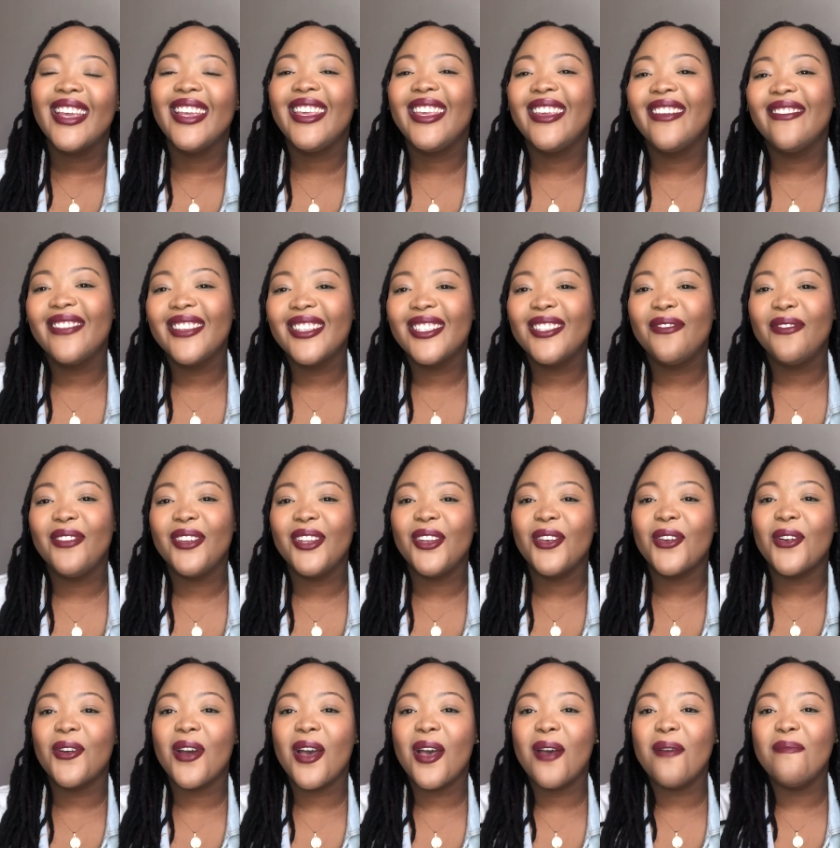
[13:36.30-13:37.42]
give this
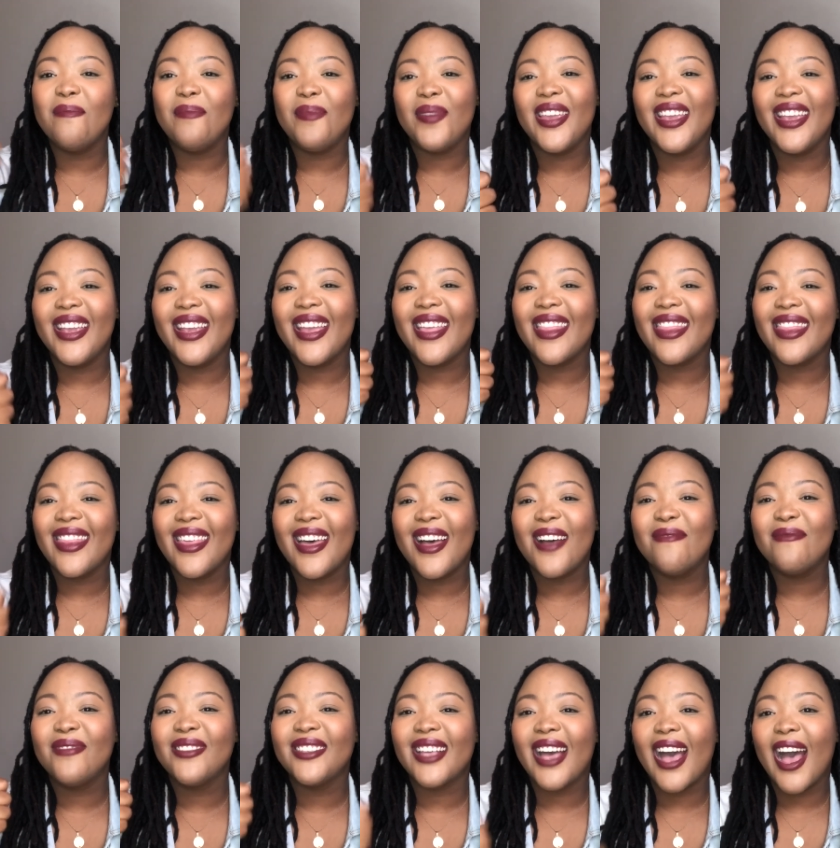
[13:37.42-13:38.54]
video a big
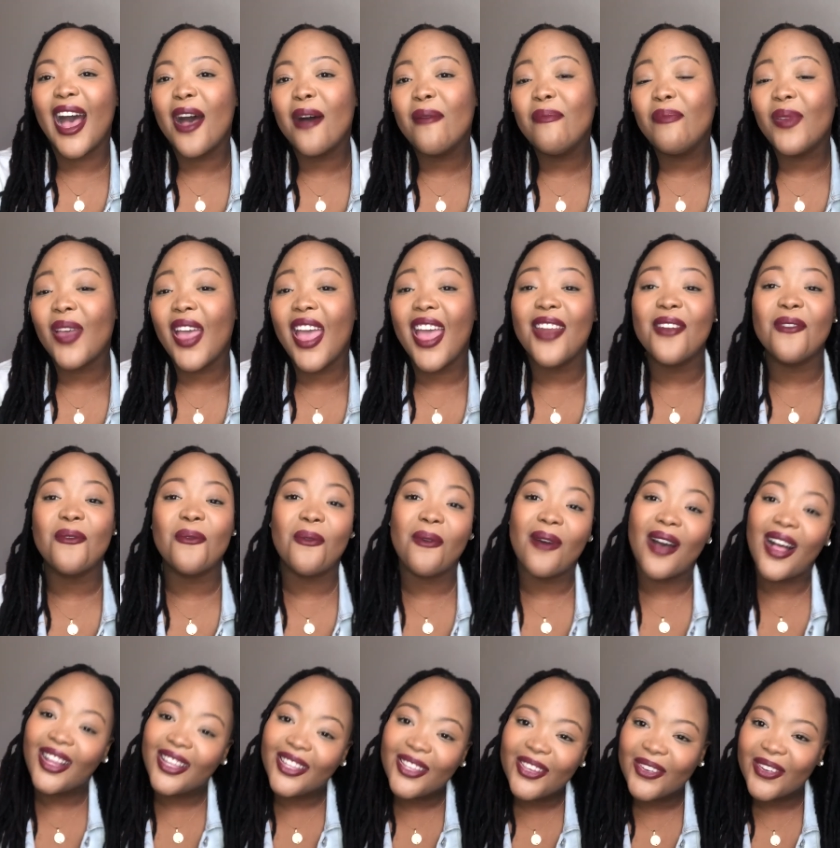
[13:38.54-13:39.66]
thumbs up. And
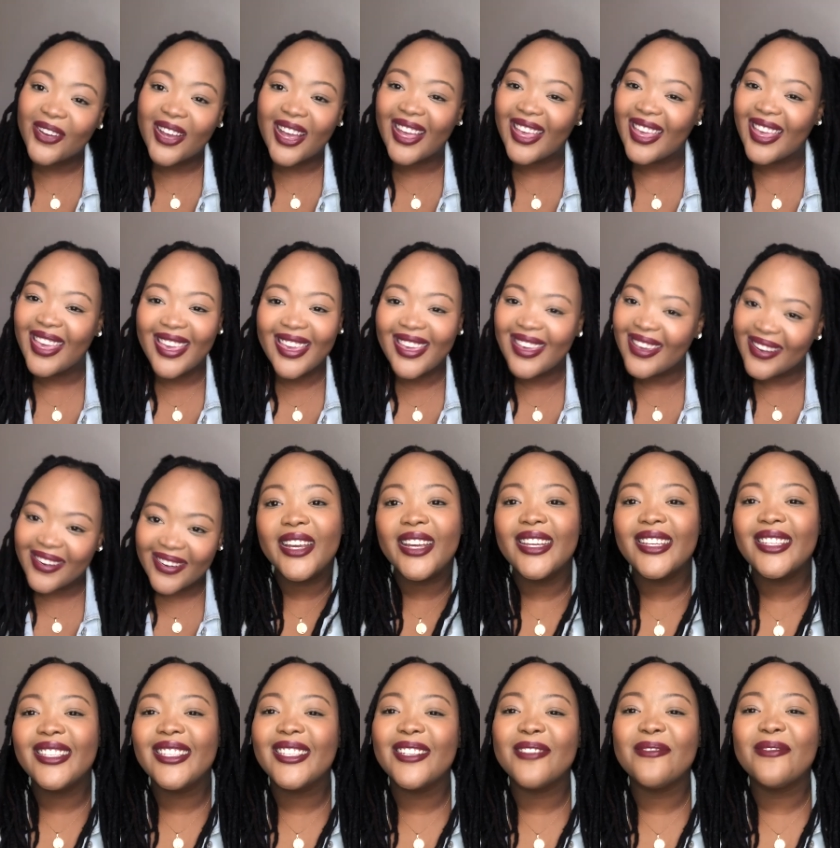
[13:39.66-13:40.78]
while you are here,
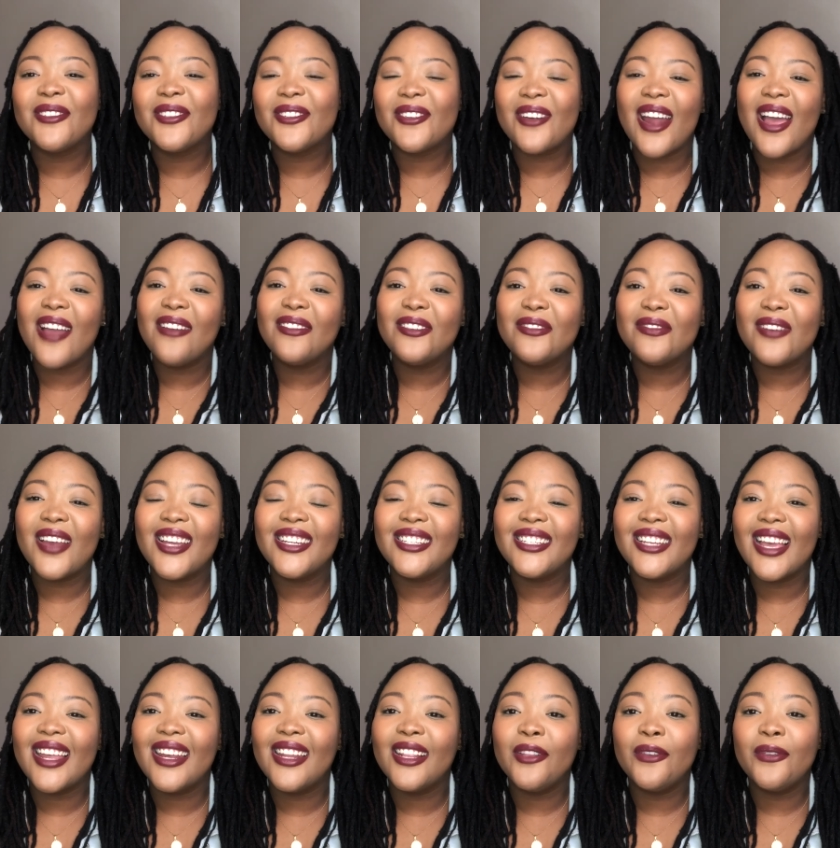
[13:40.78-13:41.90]
subscribe to my
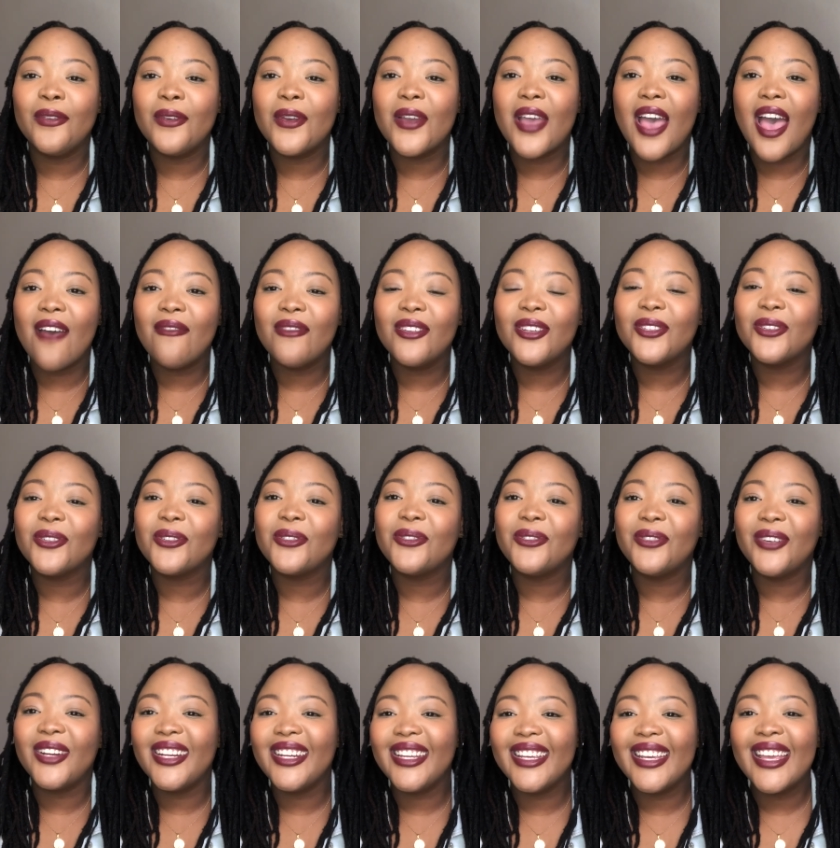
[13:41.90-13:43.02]
channel if you haven't
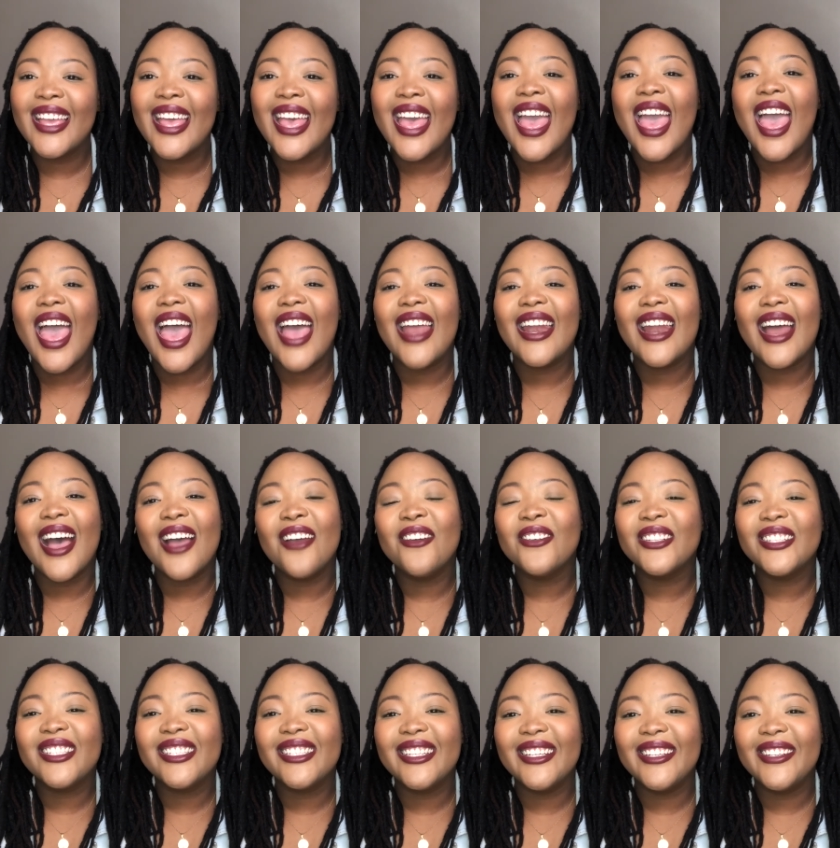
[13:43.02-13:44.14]
already, and I will
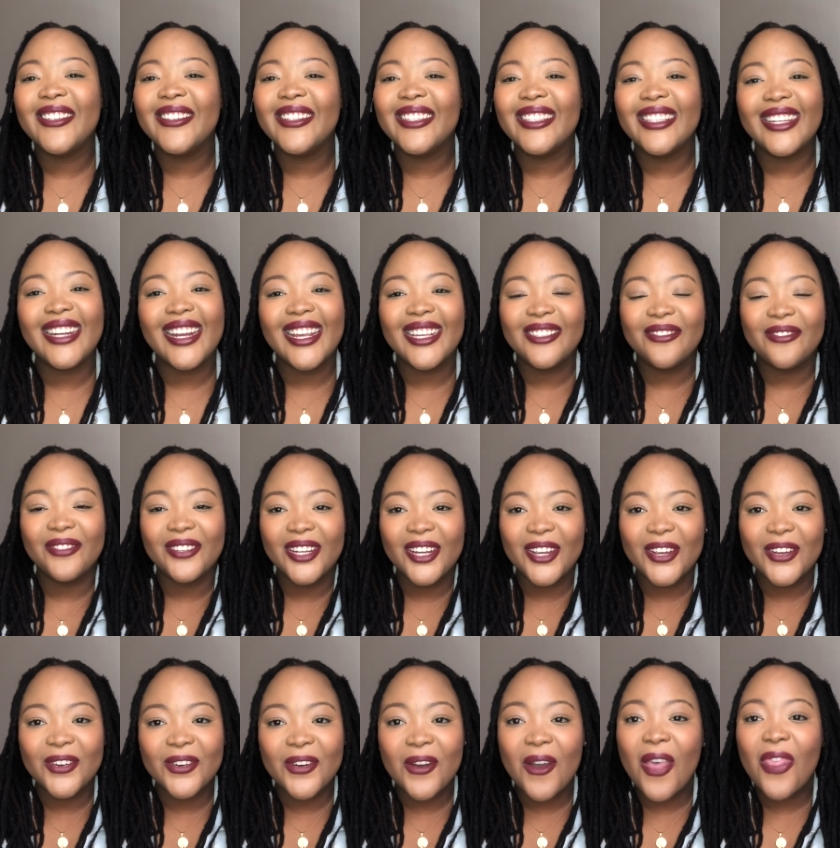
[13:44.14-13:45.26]
see you in the next
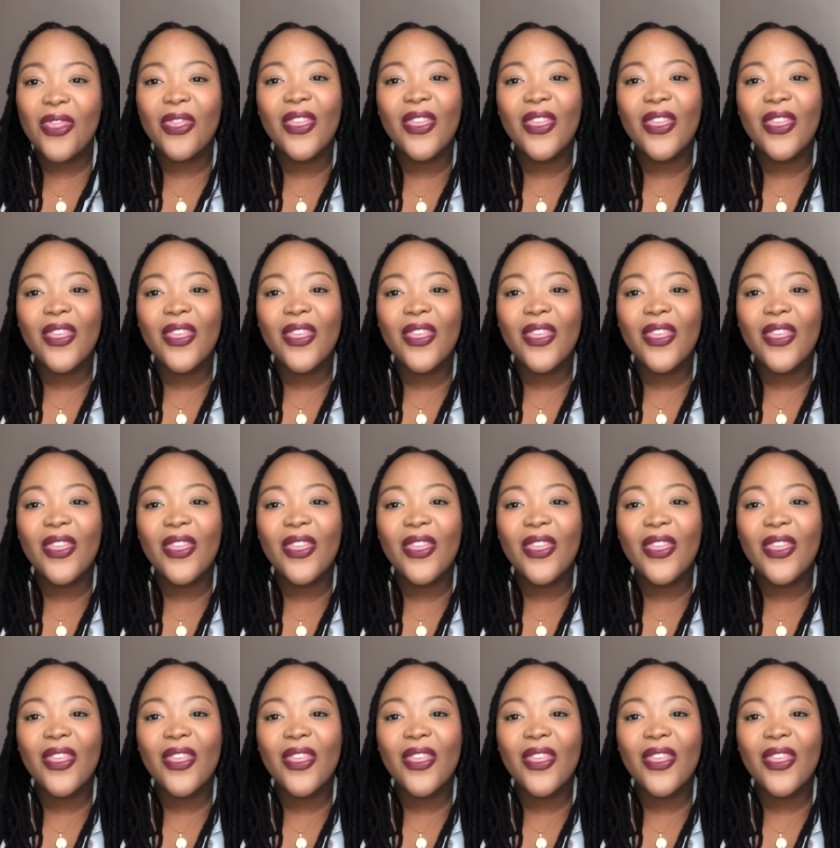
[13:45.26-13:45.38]
video.